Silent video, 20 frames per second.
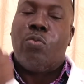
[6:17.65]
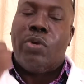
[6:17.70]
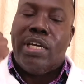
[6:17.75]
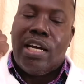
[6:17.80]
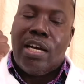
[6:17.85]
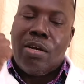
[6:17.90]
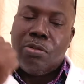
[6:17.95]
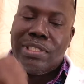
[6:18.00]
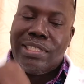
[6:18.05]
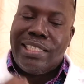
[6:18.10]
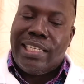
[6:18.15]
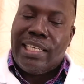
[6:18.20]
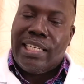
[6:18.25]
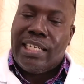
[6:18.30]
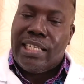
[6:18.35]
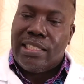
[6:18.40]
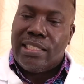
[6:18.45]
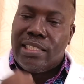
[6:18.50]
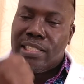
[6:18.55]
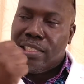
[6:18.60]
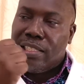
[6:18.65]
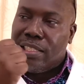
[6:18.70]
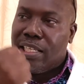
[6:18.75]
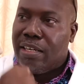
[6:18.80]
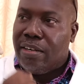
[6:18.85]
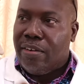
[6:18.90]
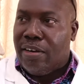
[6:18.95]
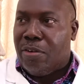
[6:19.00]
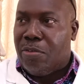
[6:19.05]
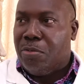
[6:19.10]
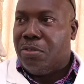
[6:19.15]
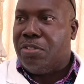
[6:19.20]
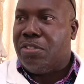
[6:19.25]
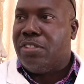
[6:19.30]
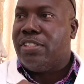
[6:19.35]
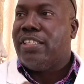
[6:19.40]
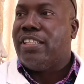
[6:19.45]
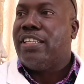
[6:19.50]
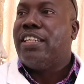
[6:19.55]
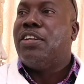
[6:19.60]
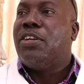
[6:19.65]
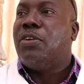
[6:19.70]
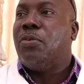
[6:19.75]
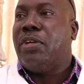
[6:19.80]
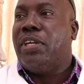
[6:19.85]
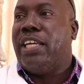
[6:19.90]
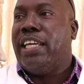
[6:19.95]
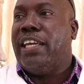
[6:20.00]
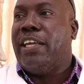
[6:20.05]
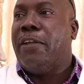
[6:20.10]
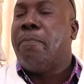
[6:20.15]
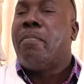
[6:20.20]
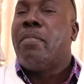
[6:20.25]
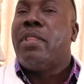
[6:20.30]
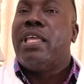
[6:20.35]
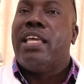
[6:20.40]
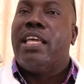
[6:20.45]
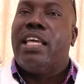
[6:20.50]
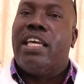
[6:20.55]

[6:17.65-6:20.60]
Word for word: without hitting the ground. Yeah, okay, yeah, yeah.